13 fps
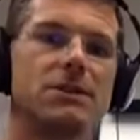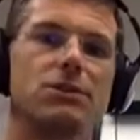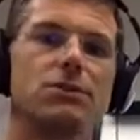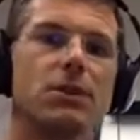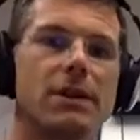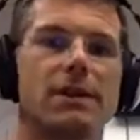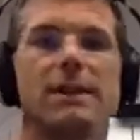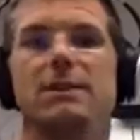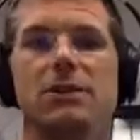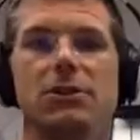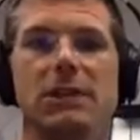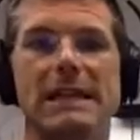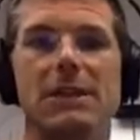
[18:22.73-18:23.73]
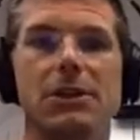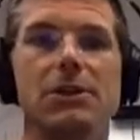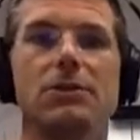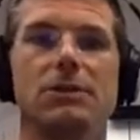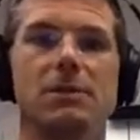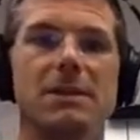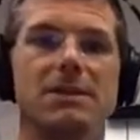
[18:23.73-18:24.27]
to do all the things that you need to
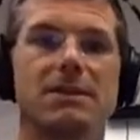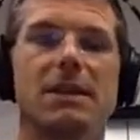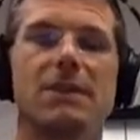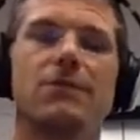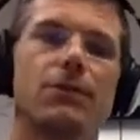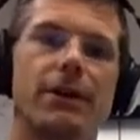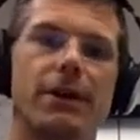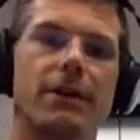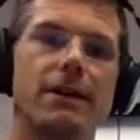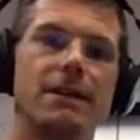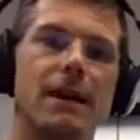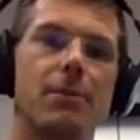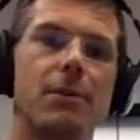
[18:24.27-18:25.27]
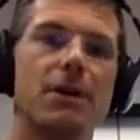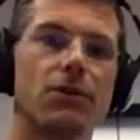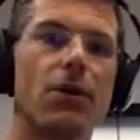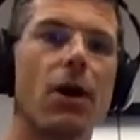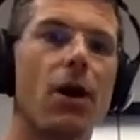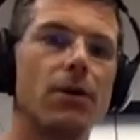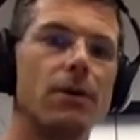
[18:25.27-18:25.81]
do to be successful here and to help us
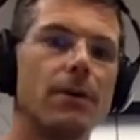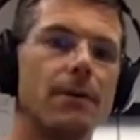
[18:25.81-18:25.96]
grow.